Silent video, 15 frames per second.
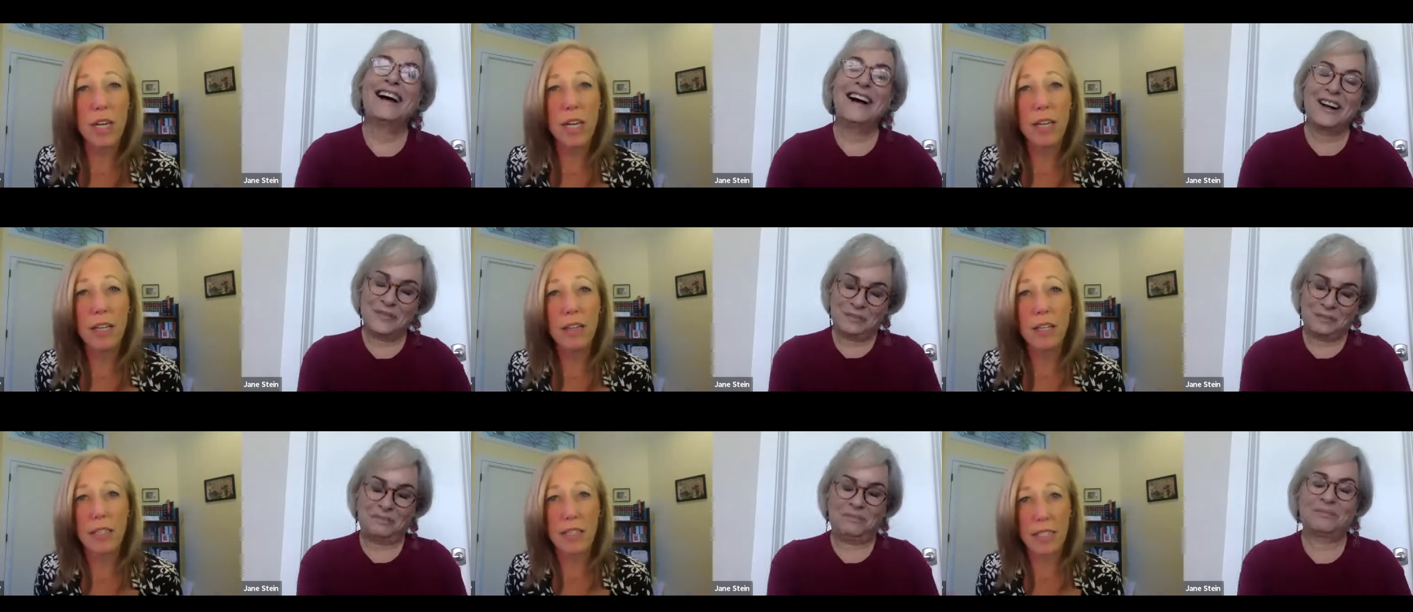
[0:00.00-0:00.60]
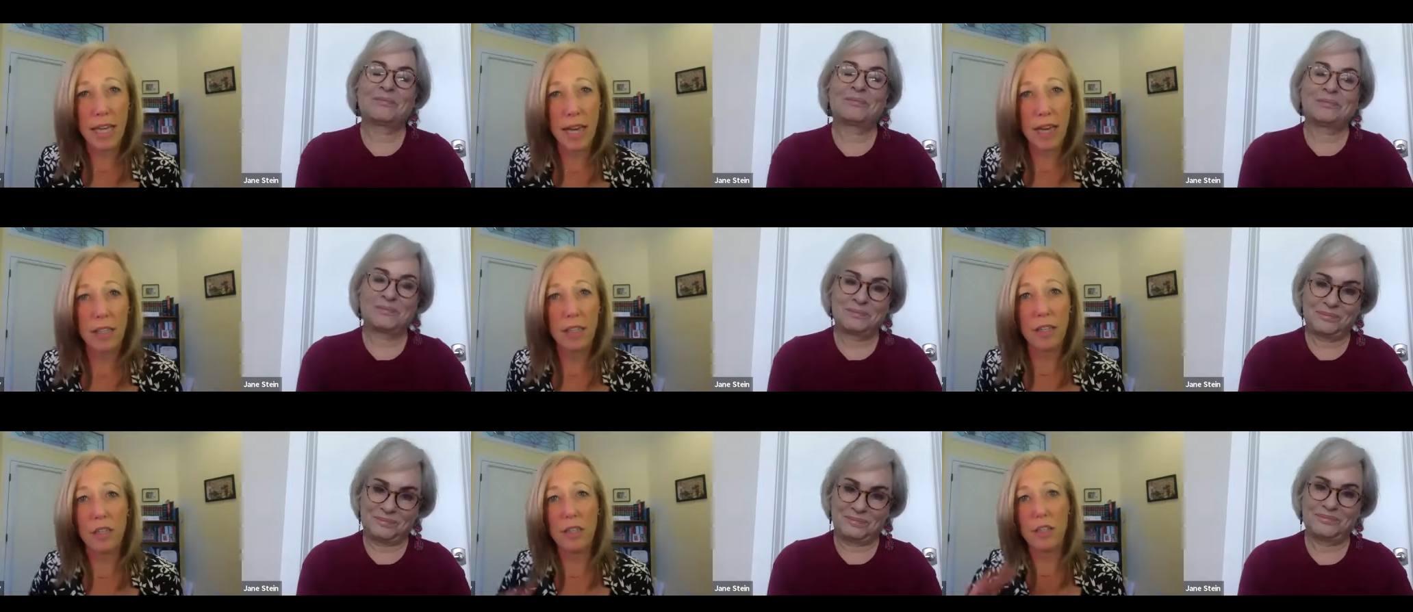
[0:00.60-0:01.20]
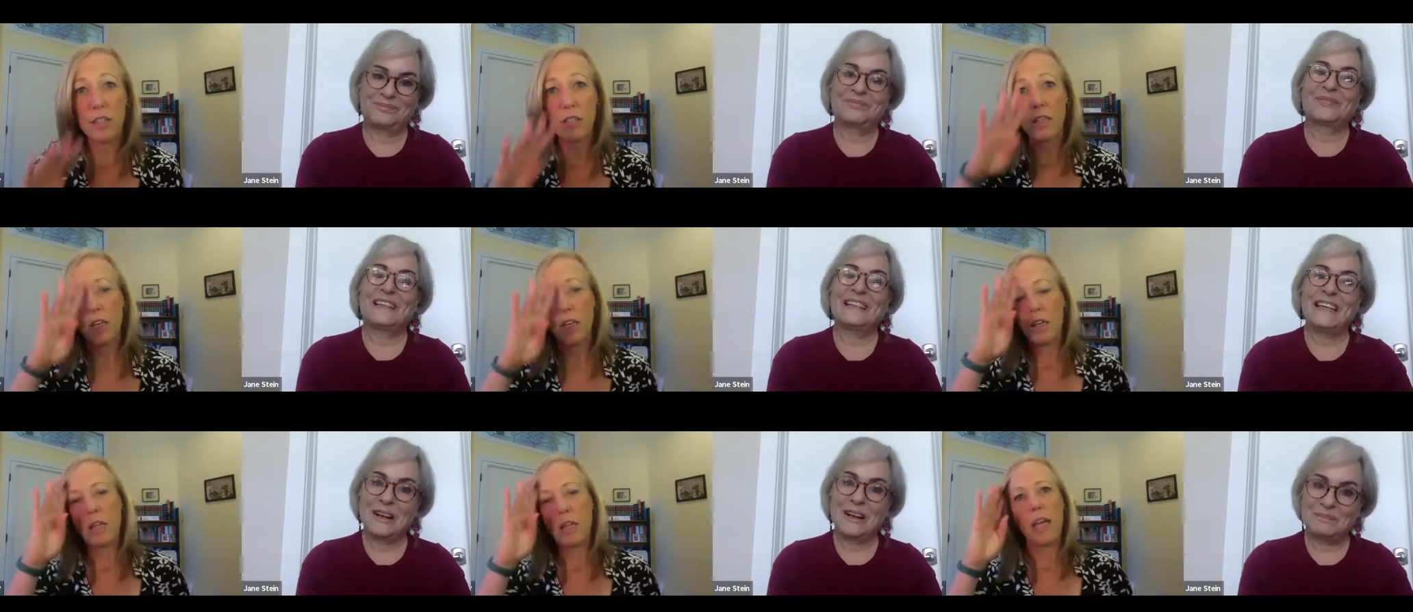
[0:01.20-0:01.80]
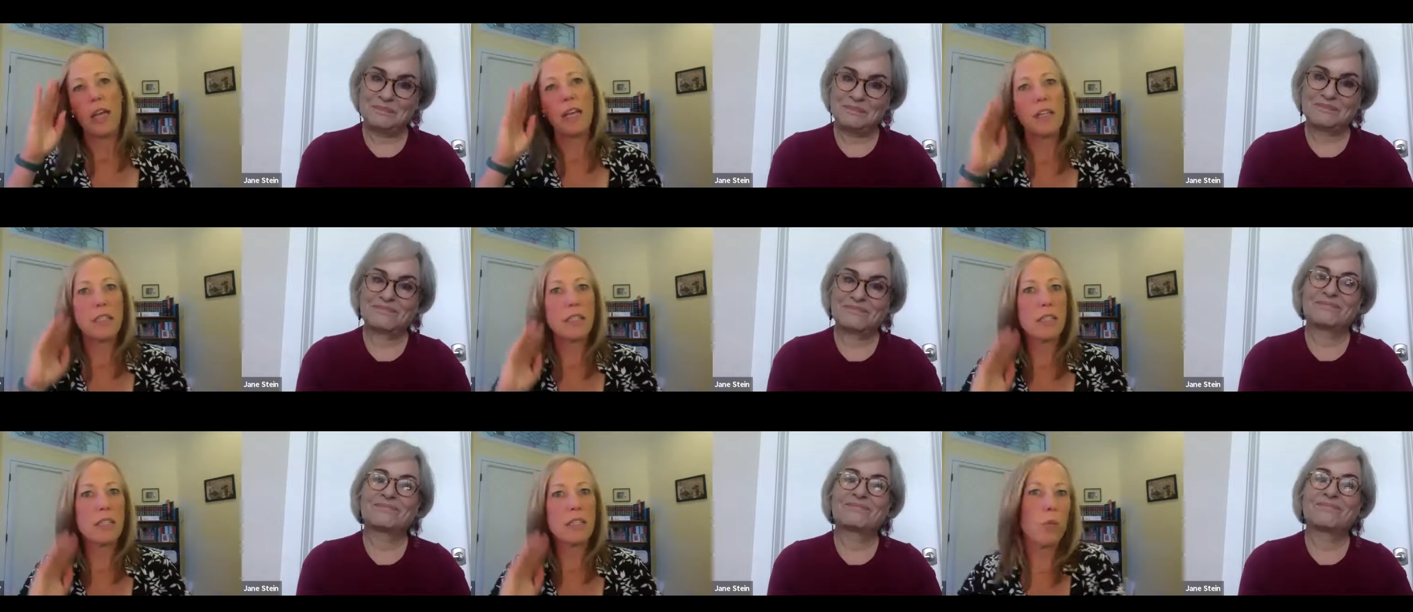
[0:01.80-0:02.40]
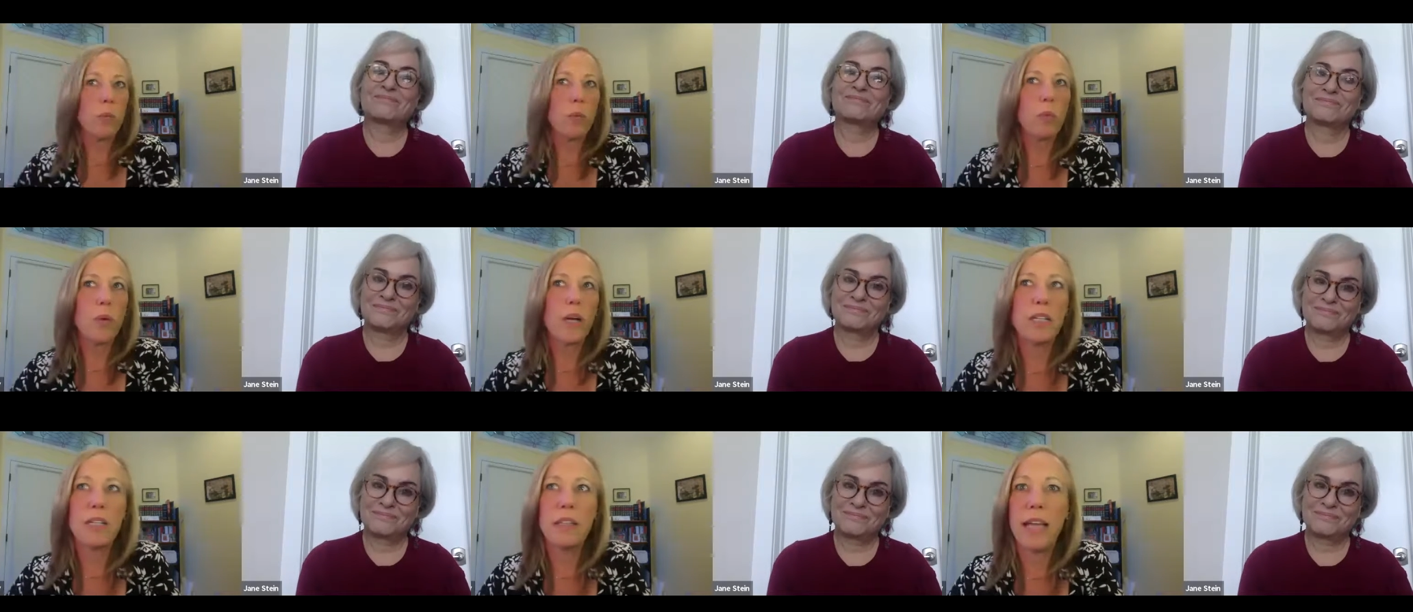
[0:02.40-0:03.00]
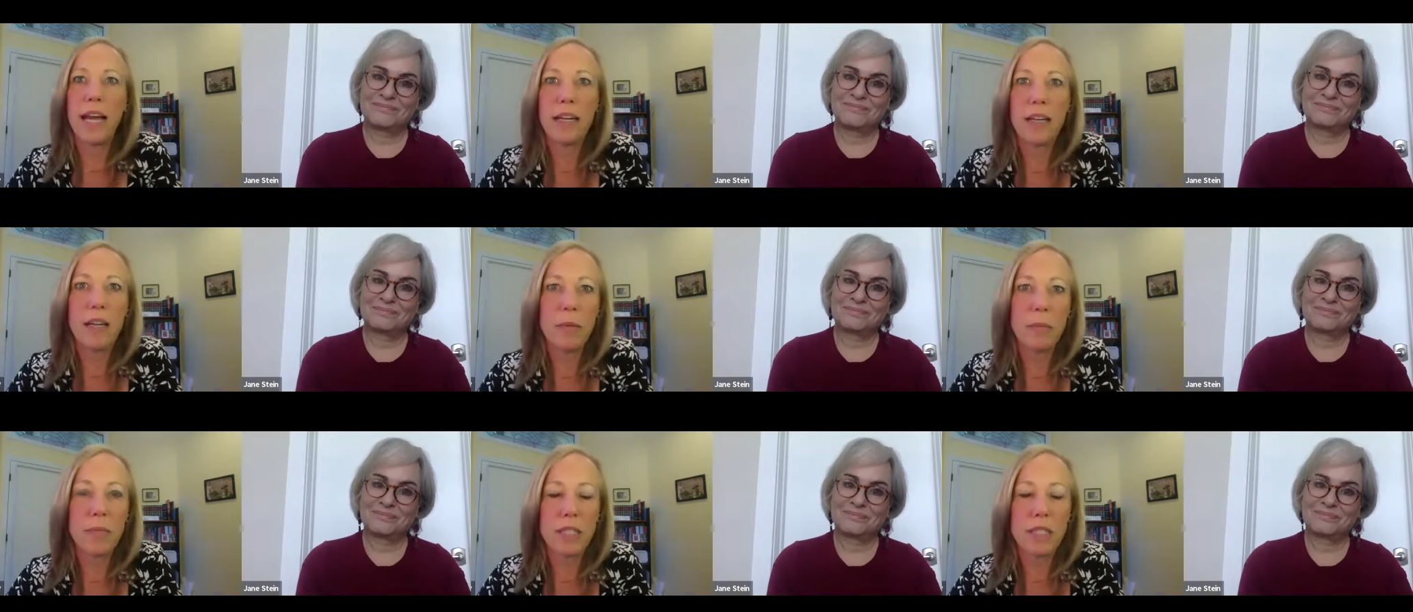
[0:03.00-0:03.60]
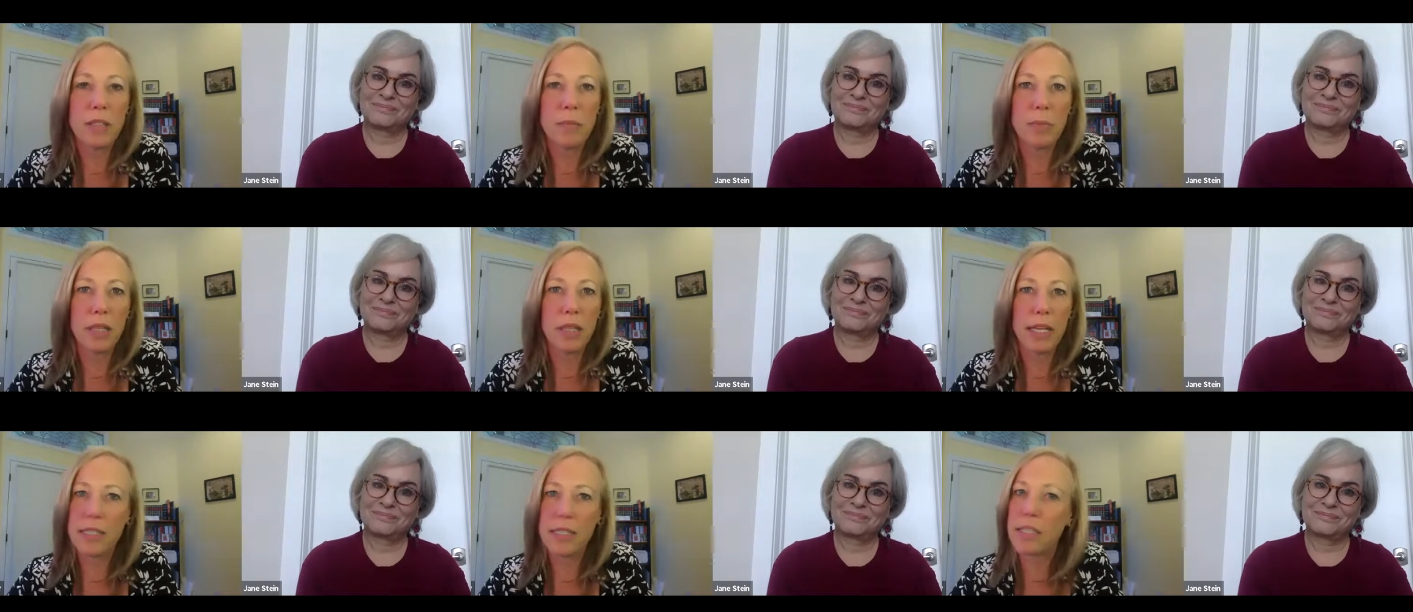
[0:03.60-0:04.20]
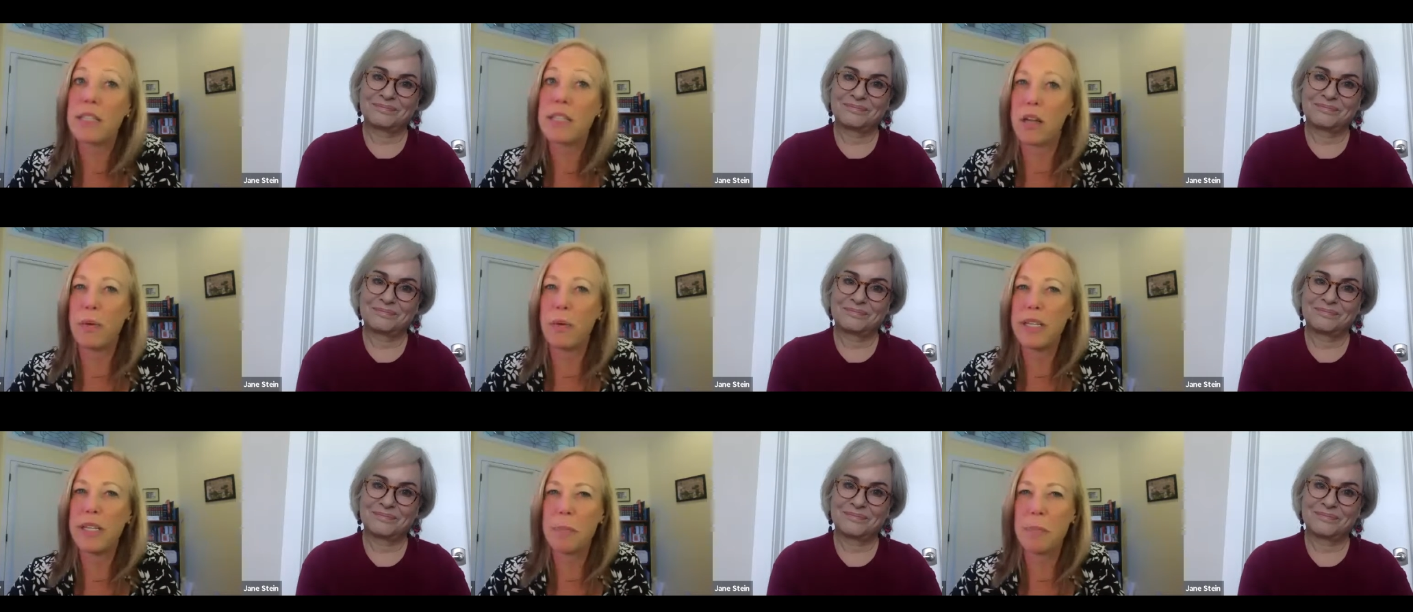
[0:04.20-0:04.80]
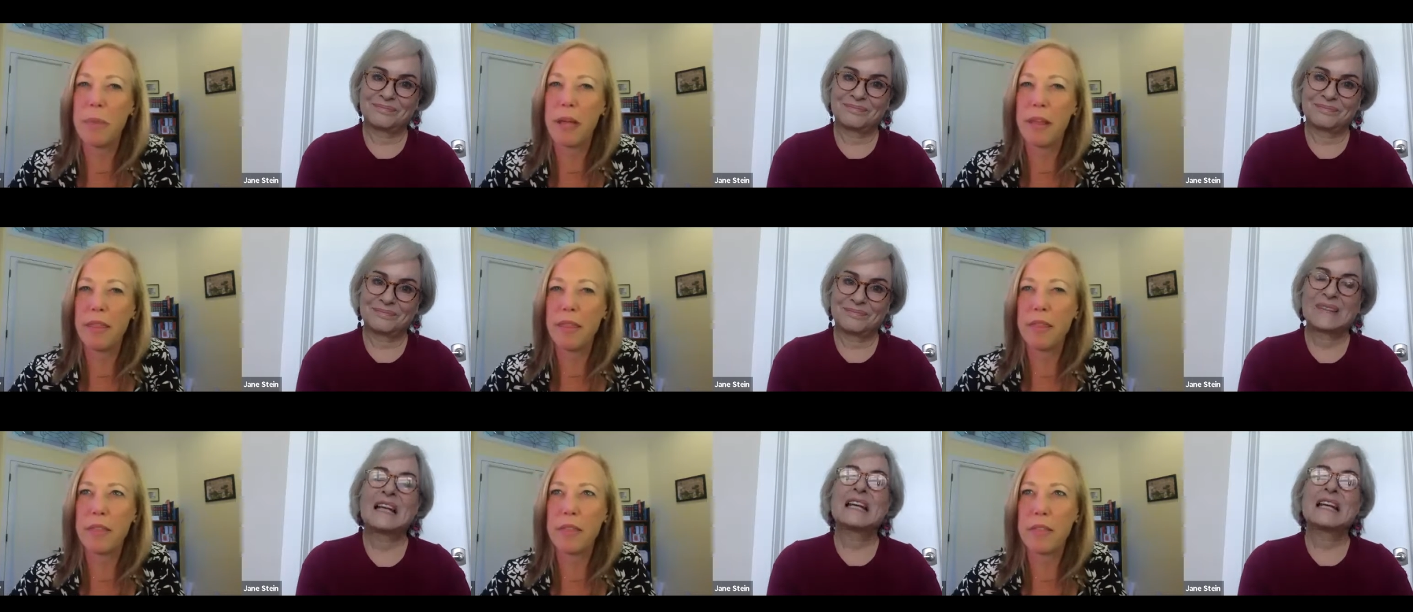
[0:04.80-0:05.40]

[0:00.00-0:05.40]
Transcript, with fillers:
Speaker 1: Jane? Yeah. It's 10 years? Yeah when did that come into place? Has it always been